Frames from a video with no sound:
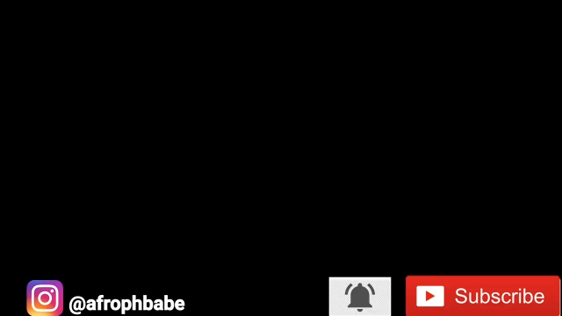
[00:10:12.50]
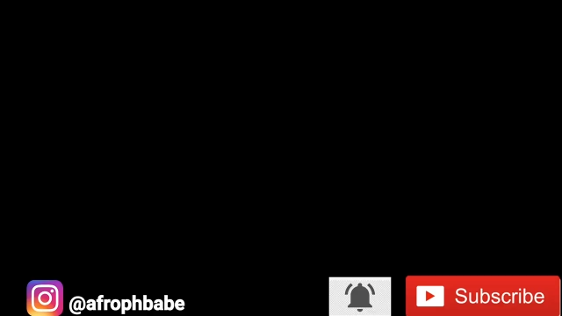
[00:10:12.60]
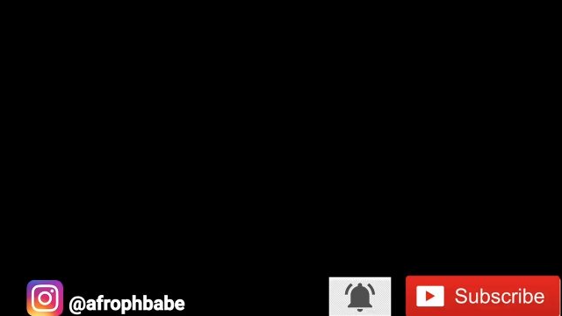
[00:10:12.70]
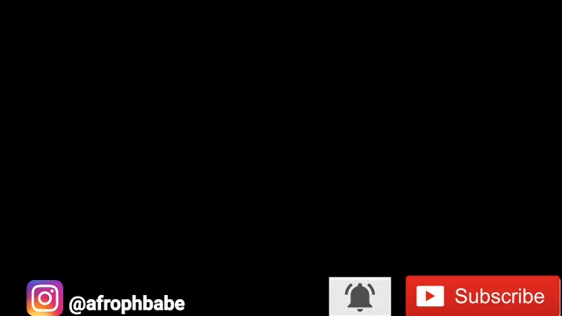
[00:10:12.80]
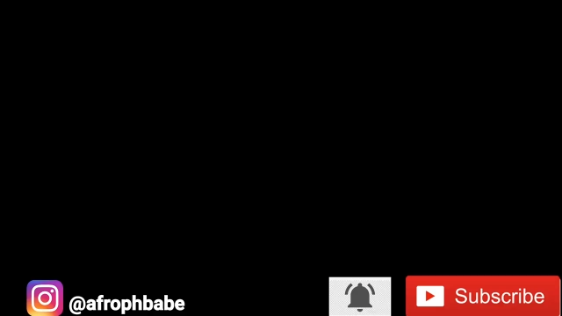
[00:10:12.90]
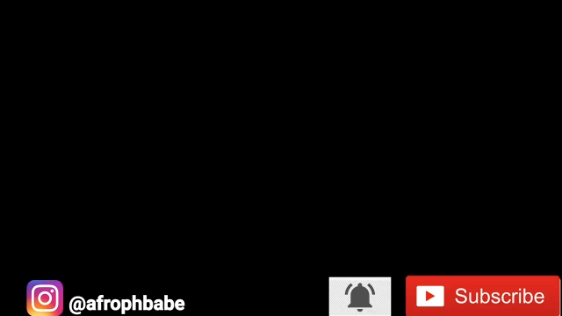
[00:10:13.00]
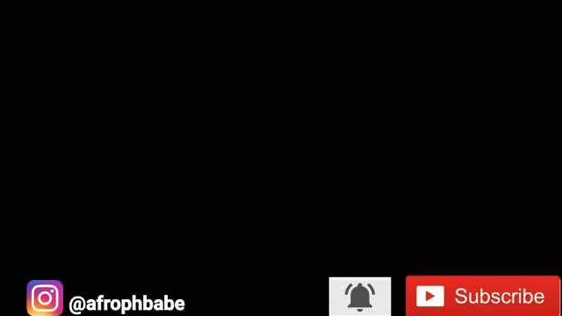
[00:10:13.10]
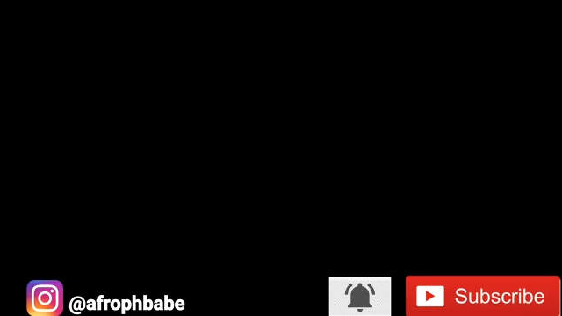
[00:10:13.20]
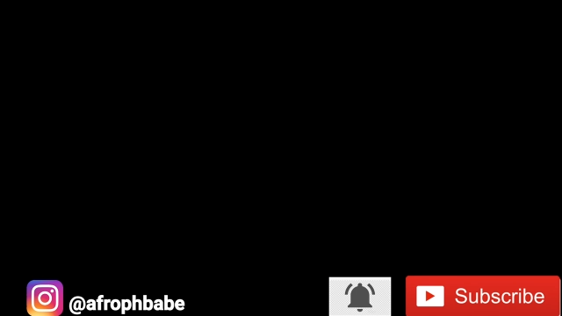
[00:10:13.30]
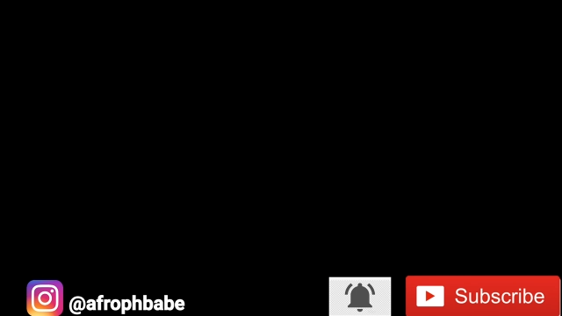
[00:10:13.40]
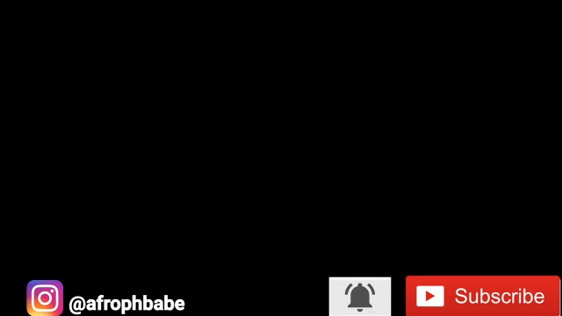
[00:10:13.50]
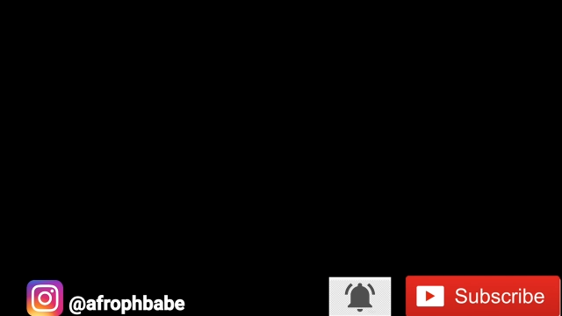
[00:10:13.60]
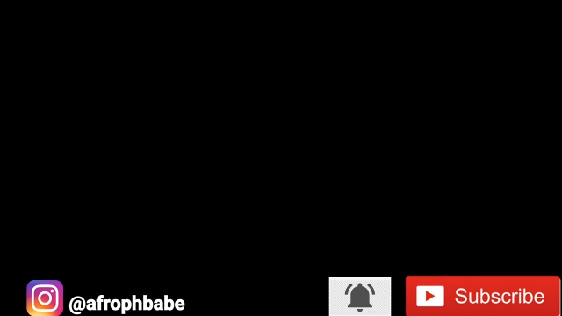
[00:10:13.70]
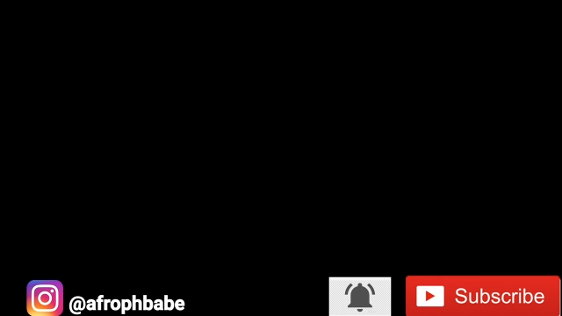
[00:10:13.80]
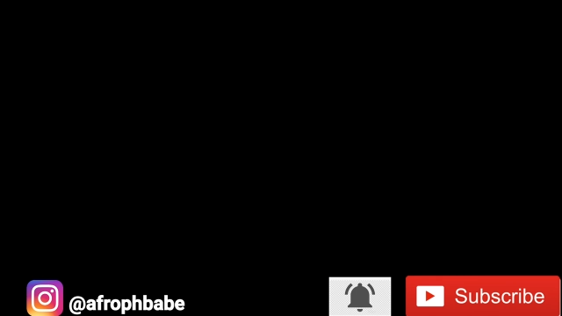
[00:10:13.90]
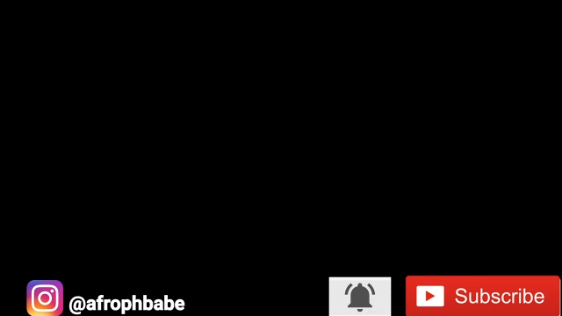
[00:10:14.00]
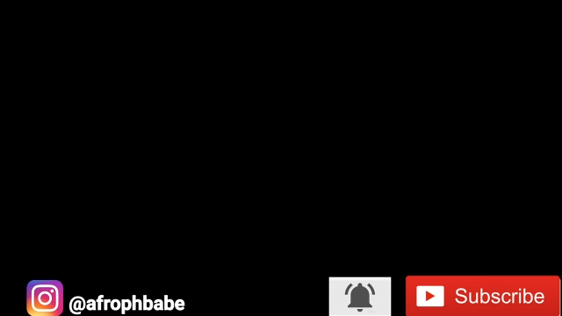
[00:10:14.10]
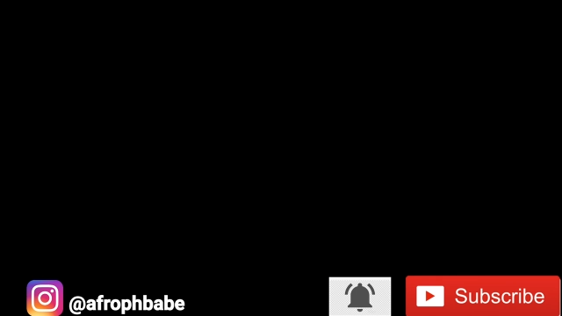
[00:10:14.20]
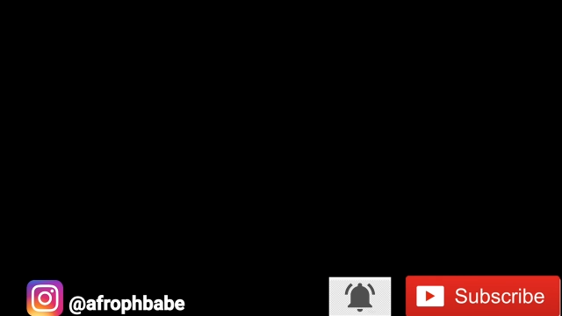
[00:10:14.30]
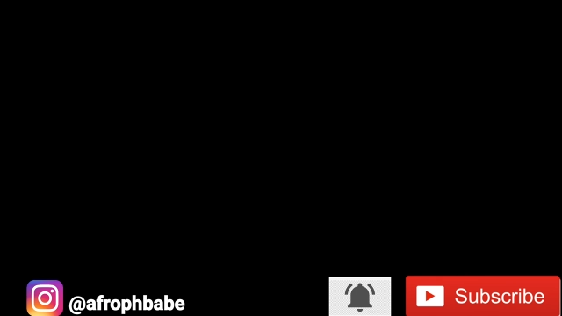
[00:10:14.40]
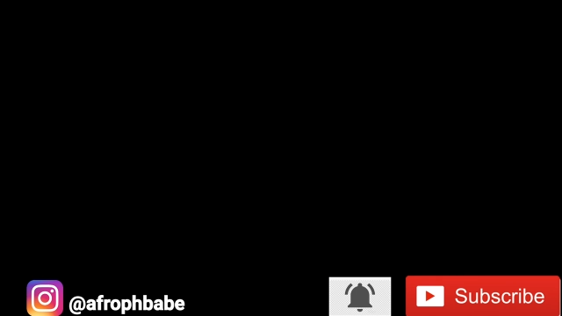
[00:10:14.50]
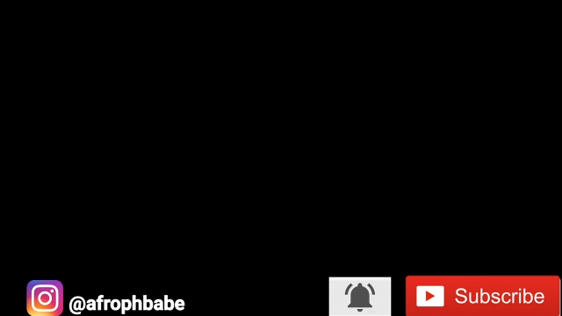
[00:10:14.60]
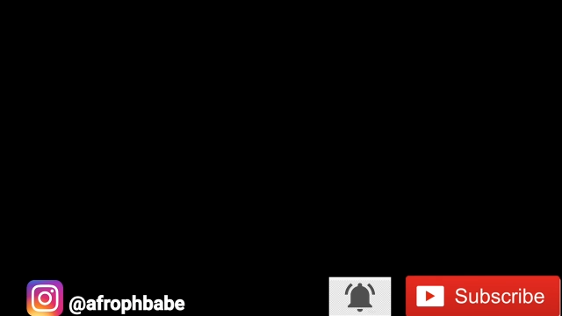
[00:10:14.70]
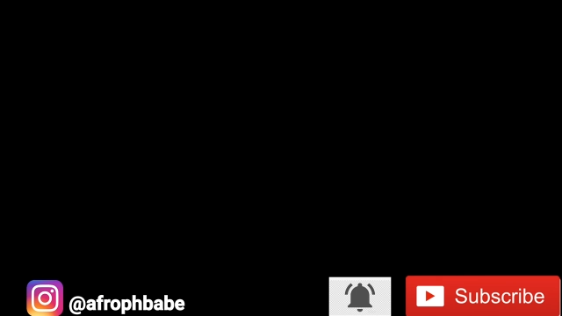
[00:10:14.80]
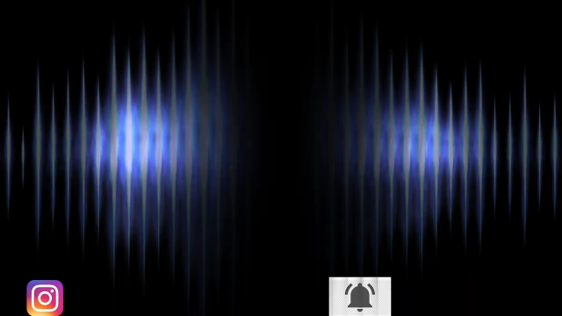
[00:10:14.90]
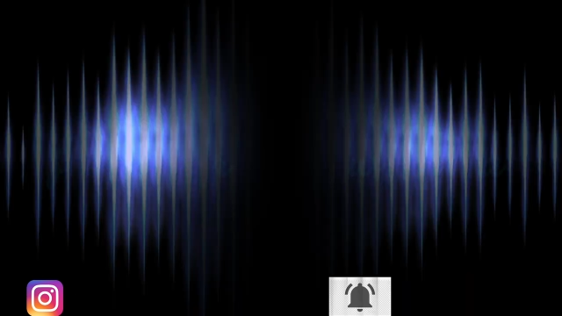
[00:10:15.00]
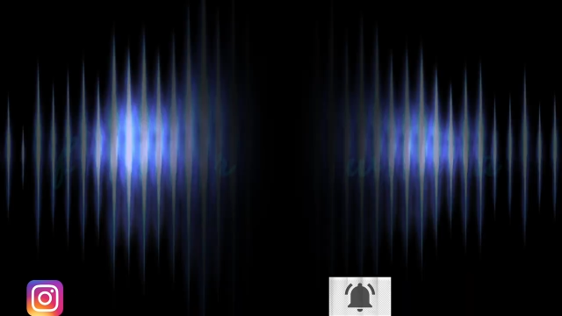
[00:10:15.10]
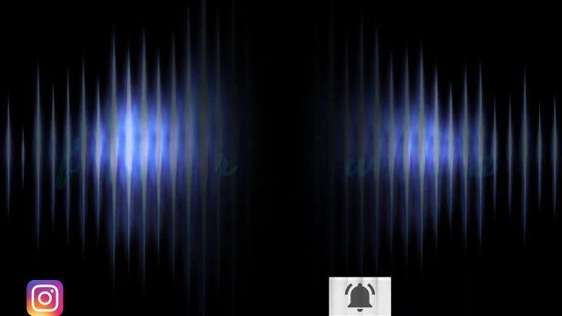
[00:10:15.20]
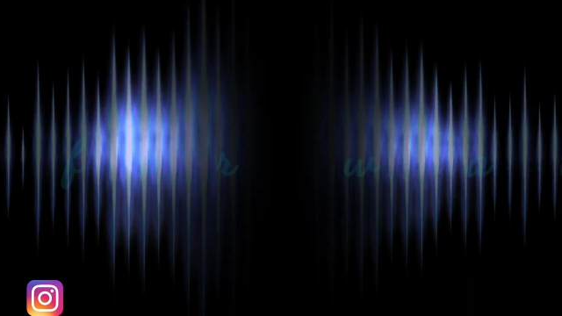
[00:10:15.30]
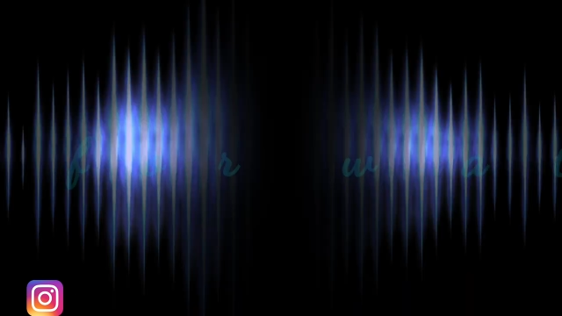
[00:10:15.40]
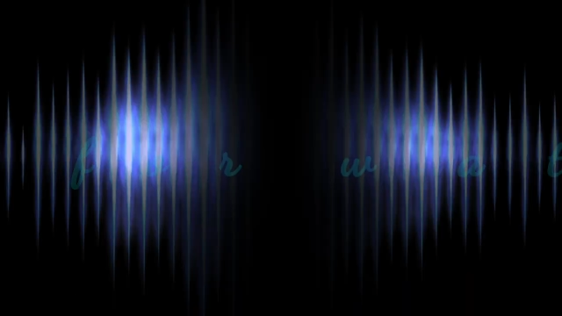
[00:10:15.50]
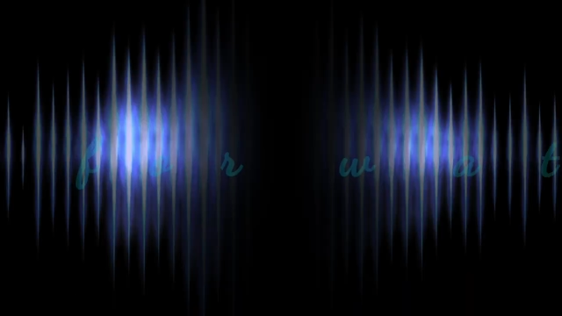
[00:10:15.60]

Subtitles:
[unreadable: no face in view]